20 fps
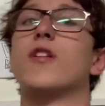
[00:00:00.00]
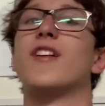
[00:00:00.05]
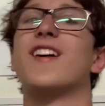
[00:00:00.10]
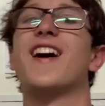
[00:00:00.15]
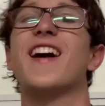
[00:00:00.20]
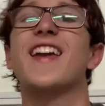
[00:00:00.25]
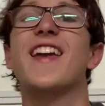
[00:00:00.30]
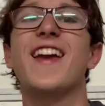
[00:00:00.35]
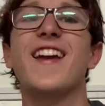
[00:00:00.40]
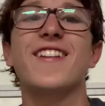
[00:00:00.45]
I
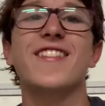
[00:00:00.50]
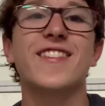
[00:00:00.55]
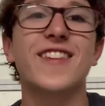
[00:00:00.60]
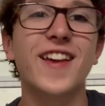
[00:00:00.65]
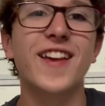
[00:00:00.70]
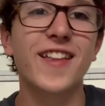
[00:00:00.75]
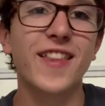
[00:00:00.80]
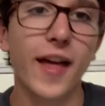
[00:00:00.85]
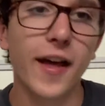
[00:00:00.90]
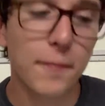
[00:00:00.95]
can't say
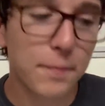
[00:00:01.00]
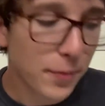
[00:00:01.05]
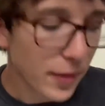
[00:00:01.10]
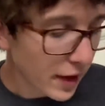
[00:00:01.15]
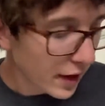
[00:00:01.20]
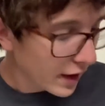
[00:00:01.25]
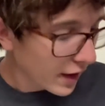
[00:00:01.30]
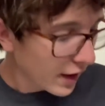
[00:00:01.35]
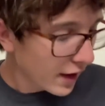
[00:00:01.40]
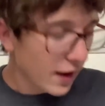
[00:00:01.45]
that
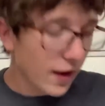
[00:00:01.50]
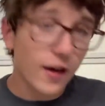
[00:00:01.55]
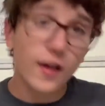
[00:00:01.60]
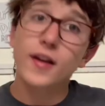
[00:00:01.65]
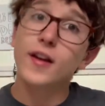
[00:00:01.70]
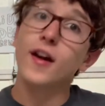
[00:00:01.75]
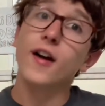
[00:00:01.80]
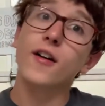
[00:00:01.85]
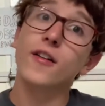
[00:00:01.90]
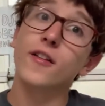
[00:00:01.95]

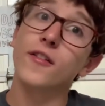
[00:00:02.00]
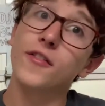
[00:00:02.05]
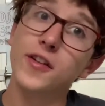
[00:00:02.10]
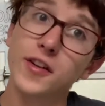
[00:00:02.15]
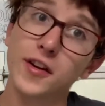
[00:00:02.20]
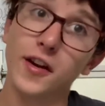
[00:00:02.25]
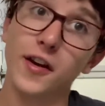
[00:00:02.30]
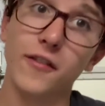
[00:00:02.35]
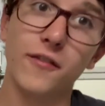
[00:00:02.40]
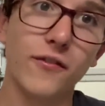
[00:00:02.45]
on a
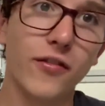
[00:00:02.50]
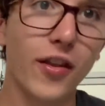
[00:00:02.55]
video.